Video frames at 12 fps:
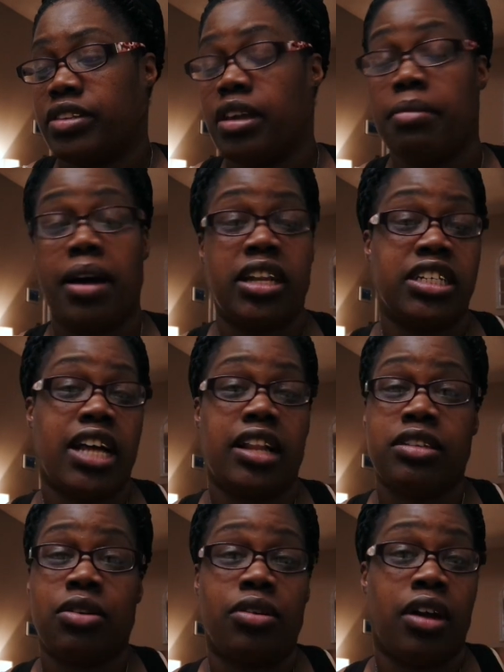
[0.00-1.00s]
Somebody's
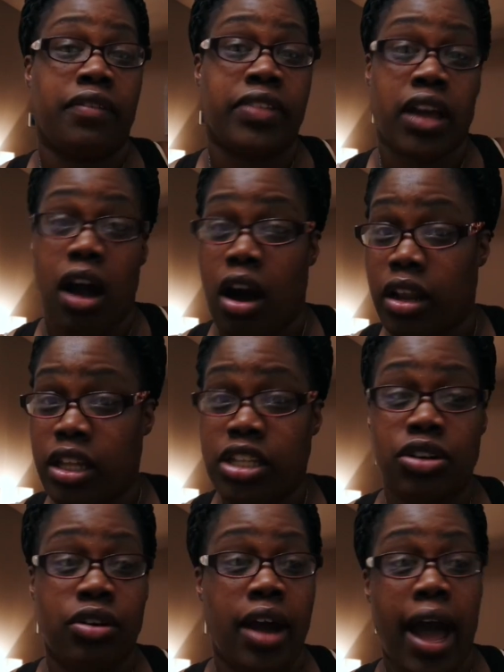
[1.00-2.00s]
child is going off to
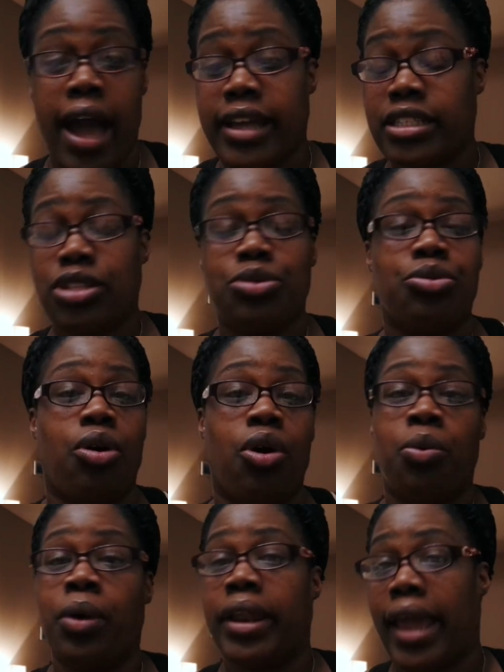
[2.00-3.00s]
college or high school
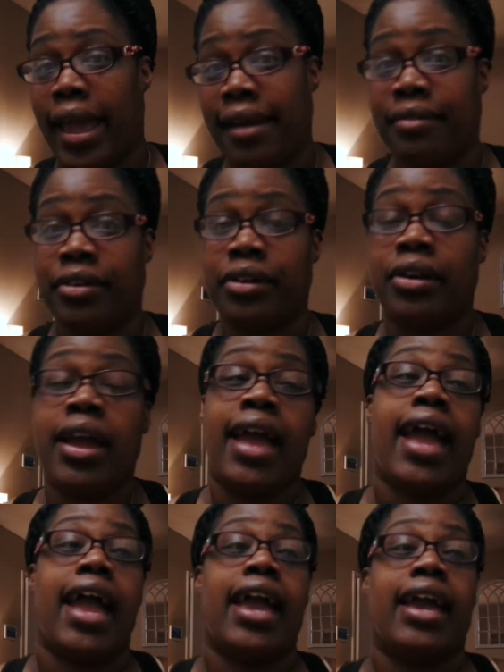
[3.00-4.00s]
or whatever,
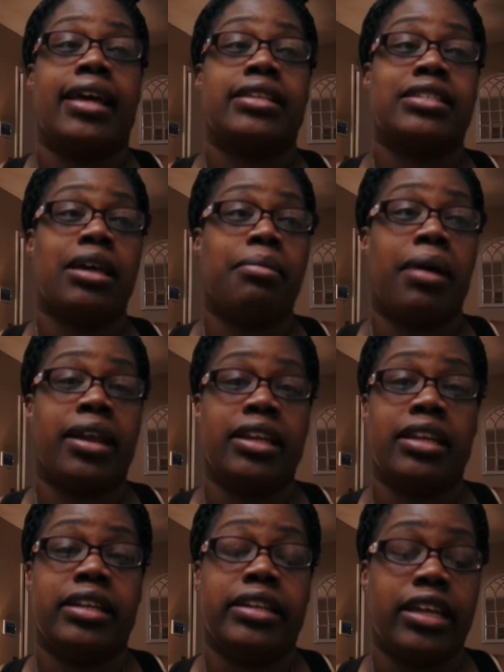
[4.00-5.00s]
and
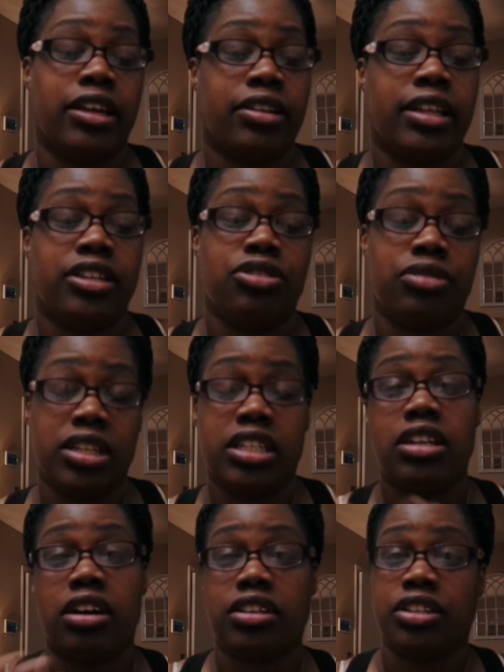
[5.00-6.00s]
somebody needs to hear that you need
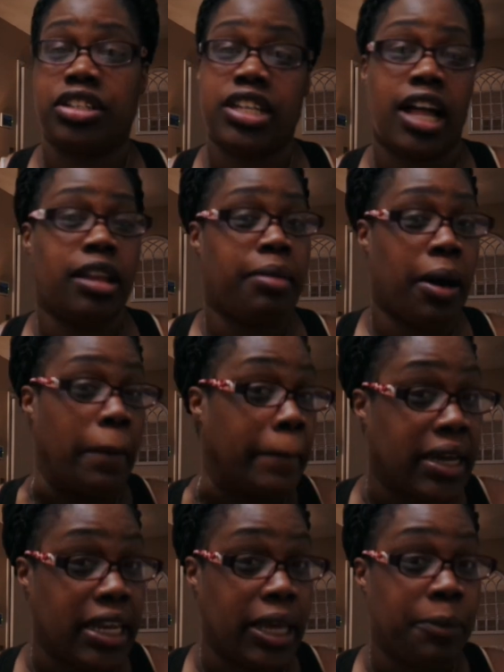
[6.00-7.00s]
to talk to your child about
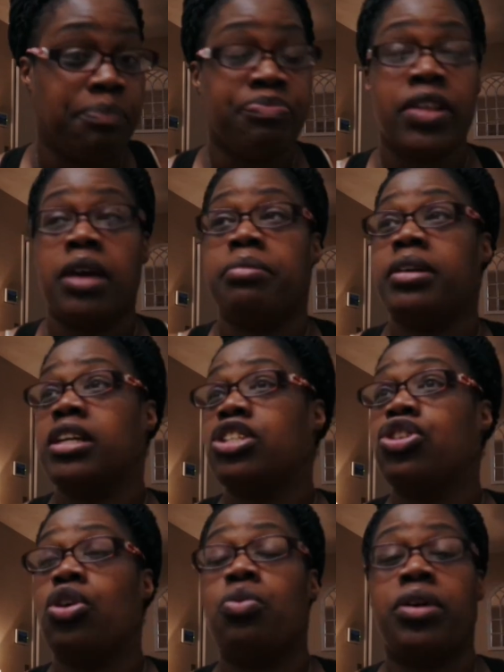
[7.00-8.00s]
money,
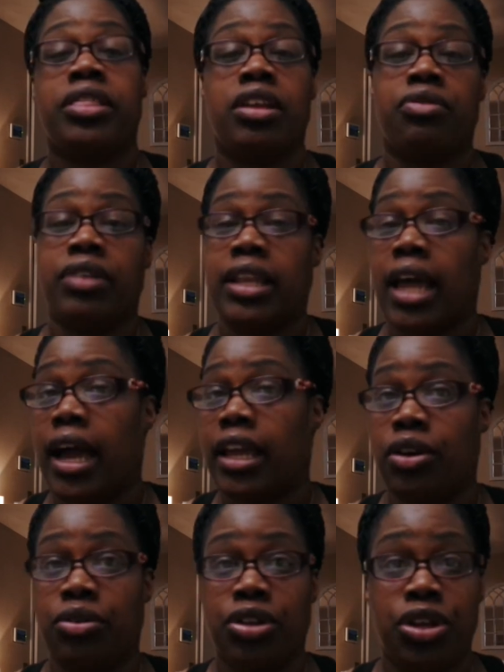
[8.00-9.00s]
because you don't want them
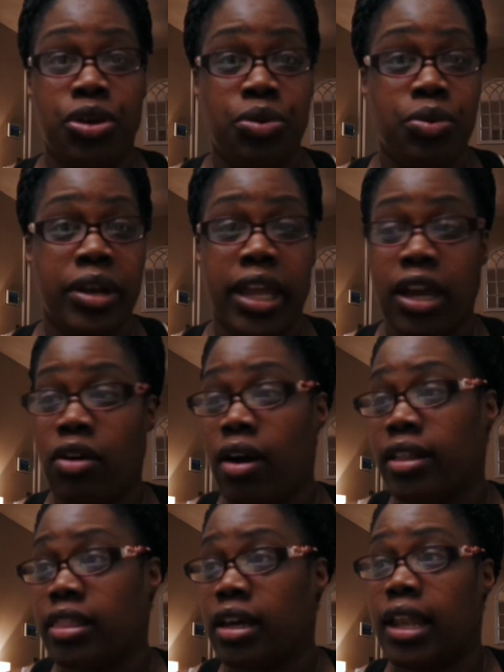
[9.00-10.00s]
relying on you when they go
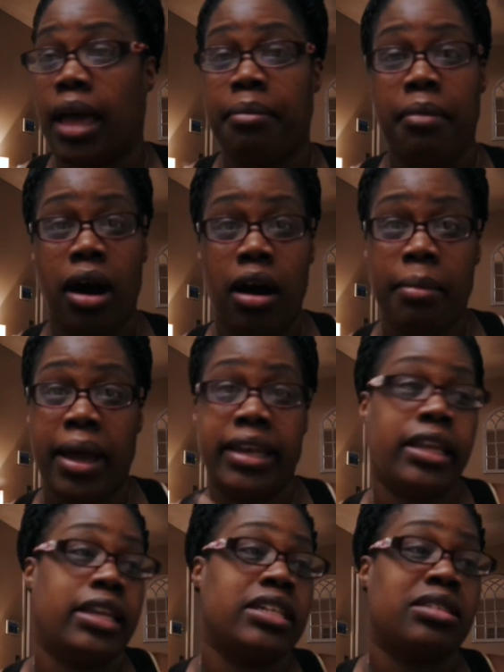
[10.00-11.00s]
out there like, Mom, I
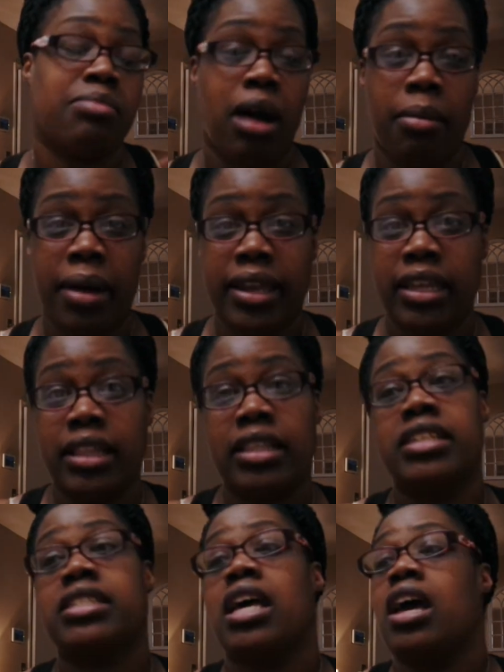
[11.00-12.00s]
need this. Mom, I need
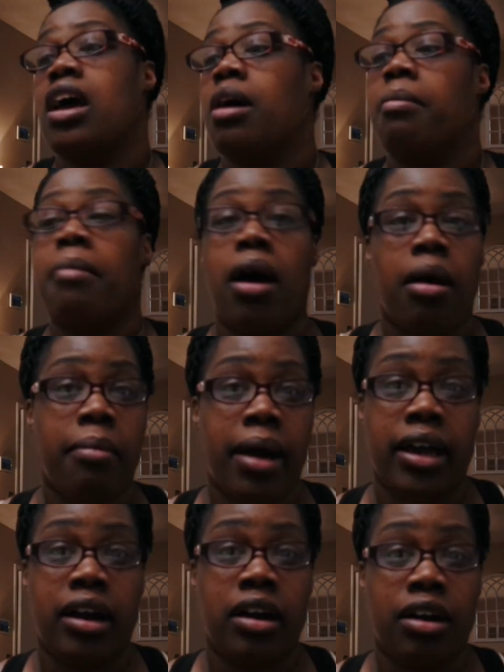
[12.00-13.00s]
this. Mom,
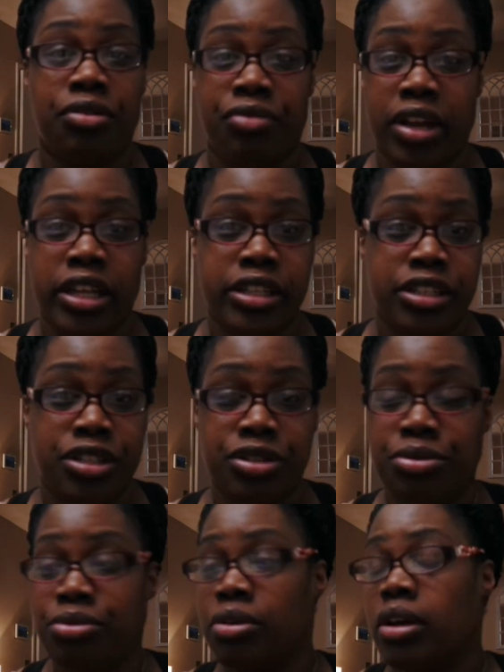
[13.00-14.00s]
my rent is
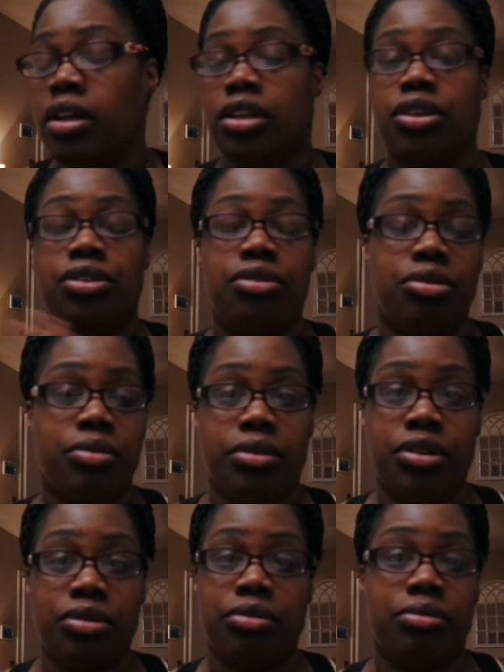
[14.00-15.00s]
due. You
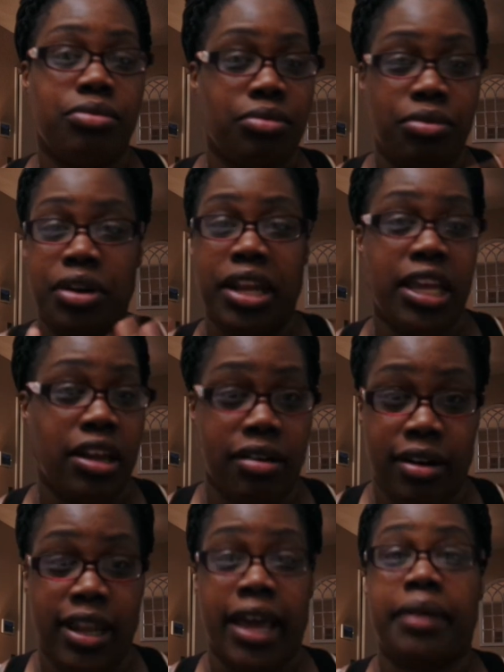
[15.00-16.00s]
don't want to
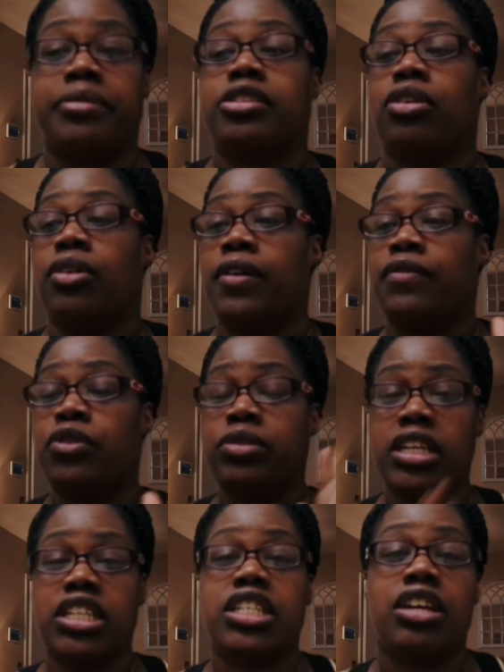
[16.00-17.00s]
hear all that. So if you
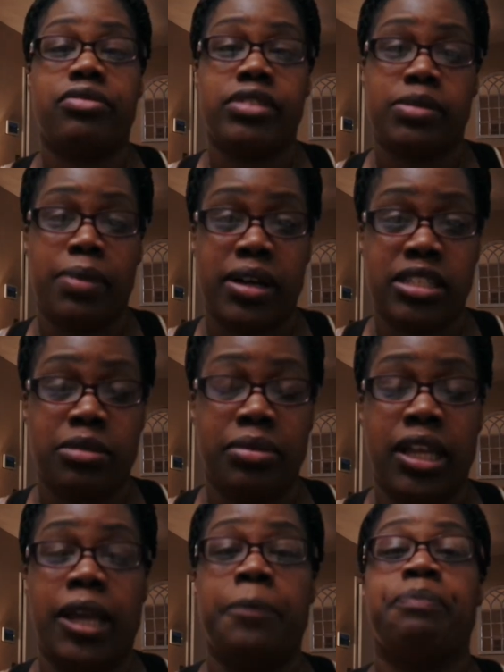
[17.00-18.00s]
teach them
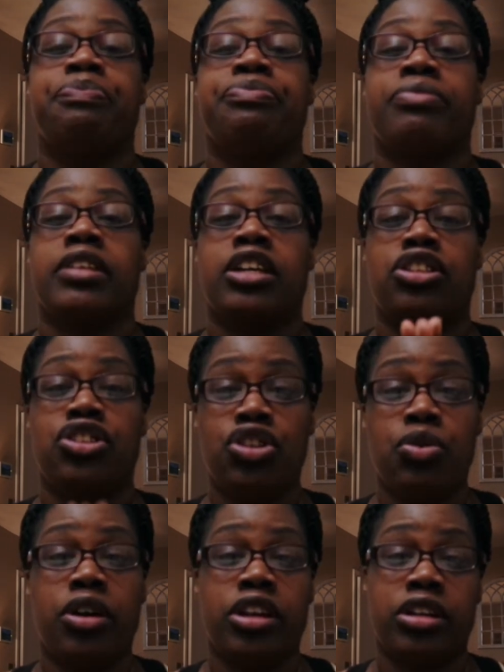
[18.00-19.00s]
responsibly, because
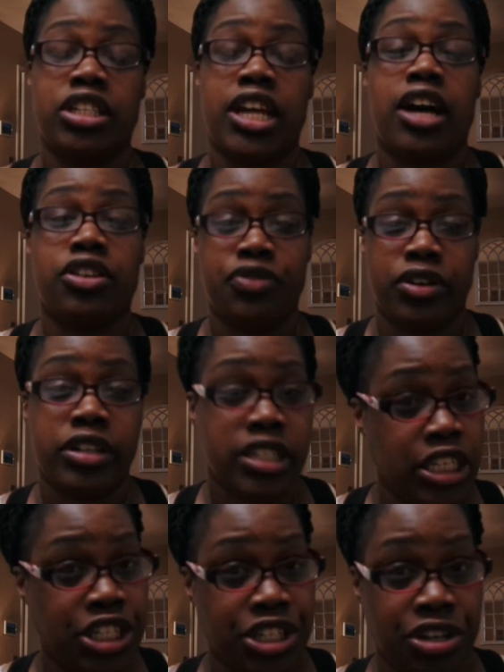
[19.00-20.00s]
you are your child's
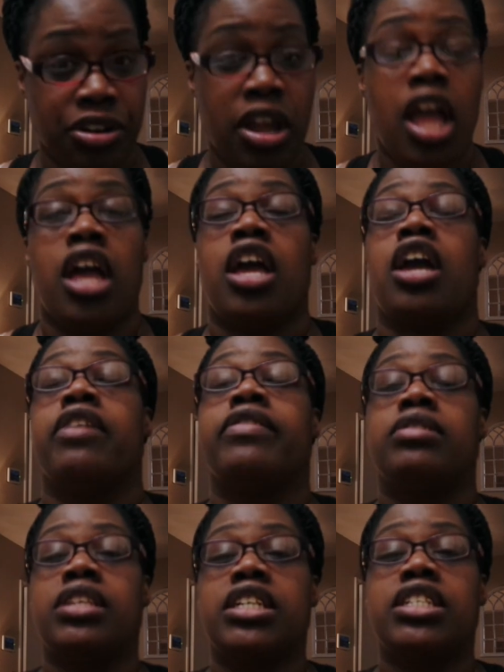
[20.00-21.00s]
first teacher,
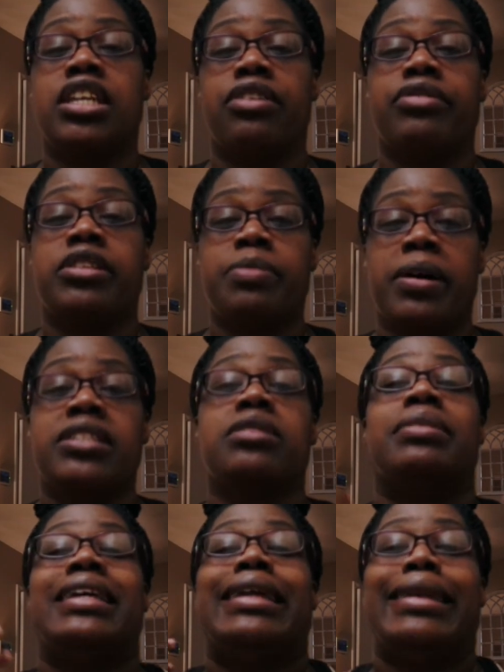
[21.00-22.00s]
if you teach them
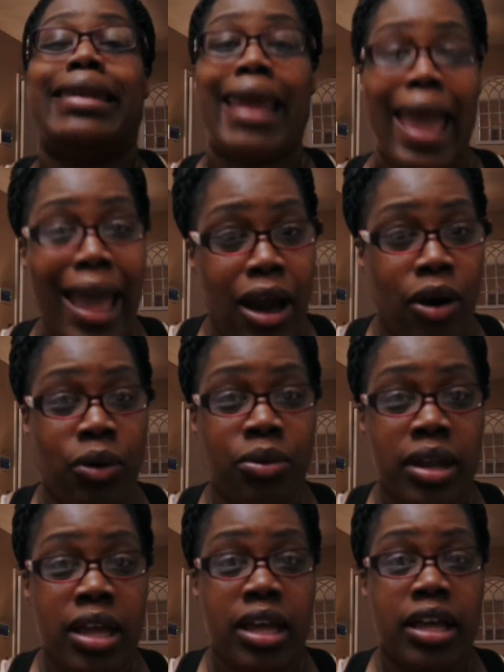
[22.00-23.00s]
responsibly
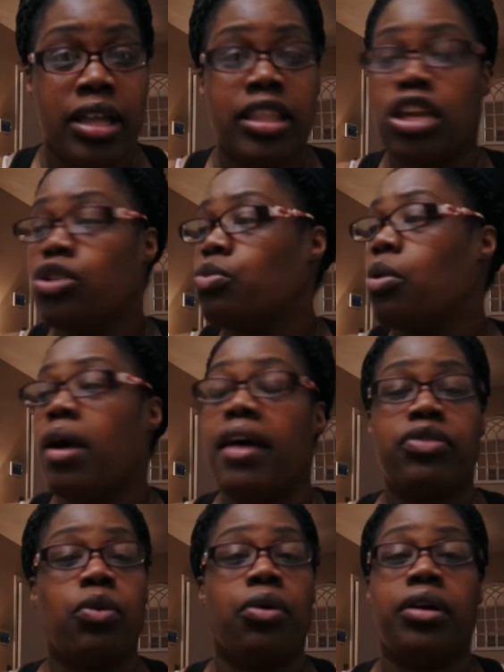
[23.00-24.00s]
now, then you won't
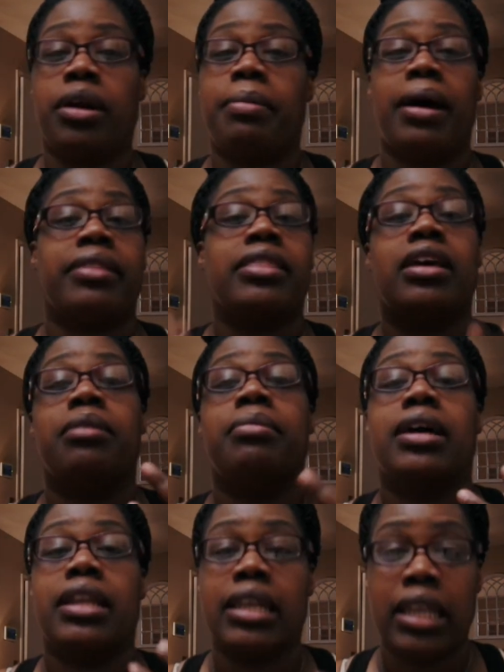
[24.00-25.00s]
have to worry about
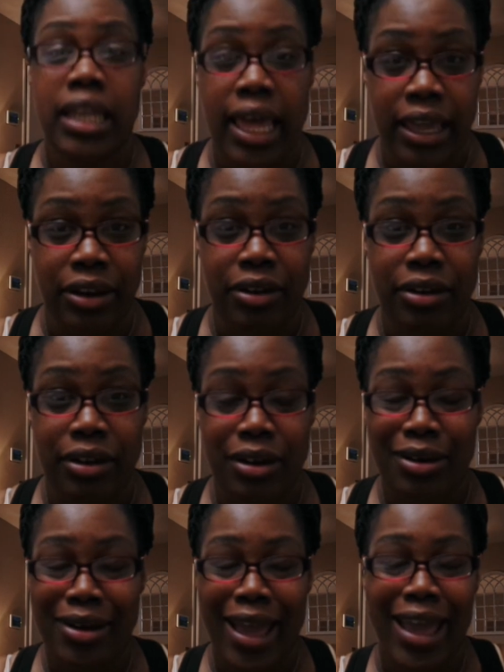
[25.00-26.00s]
them later.
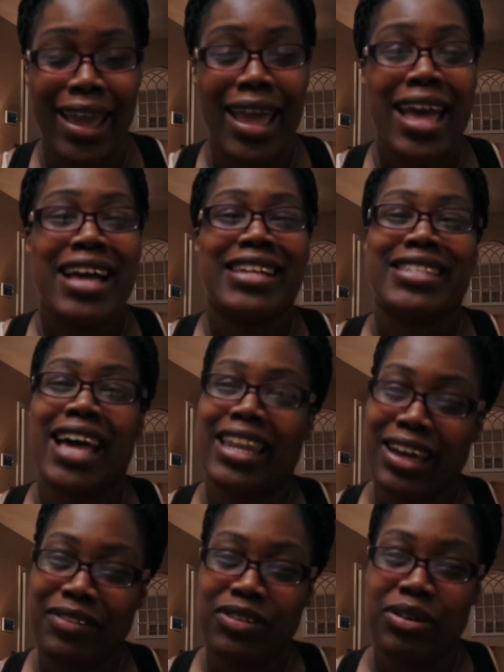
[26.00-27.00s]
Okay? So
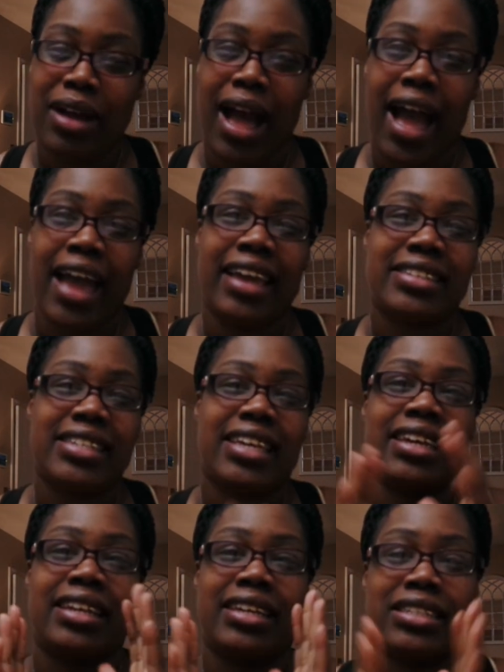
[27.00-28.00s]
I love you guys,
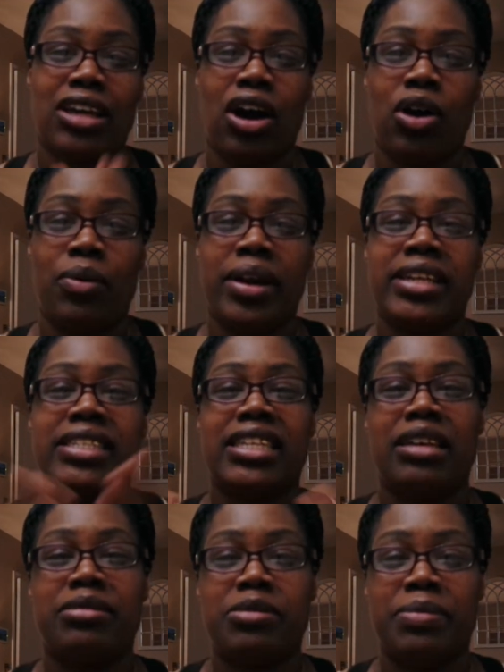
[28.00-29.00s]
and as always,
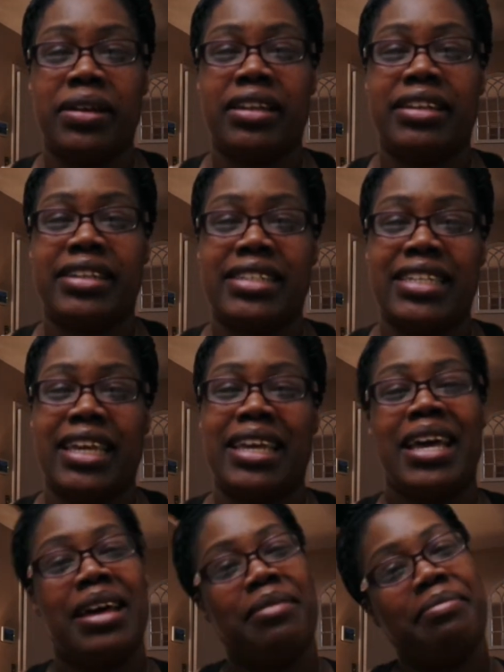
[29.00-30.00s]
keep spilling the tea.